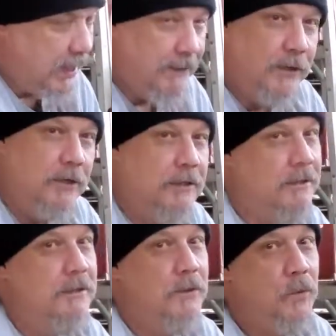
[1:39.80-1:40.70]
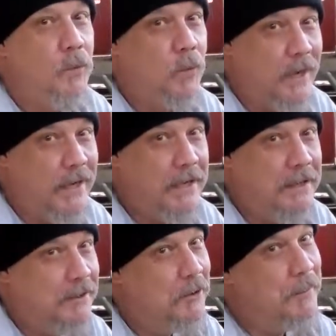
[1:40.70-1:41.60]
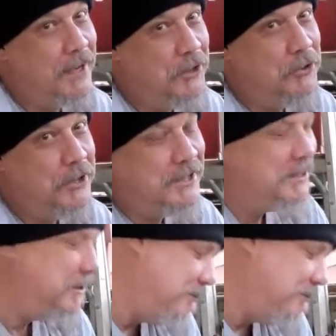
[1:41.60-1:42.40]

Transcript: level 1. Oh my goodness.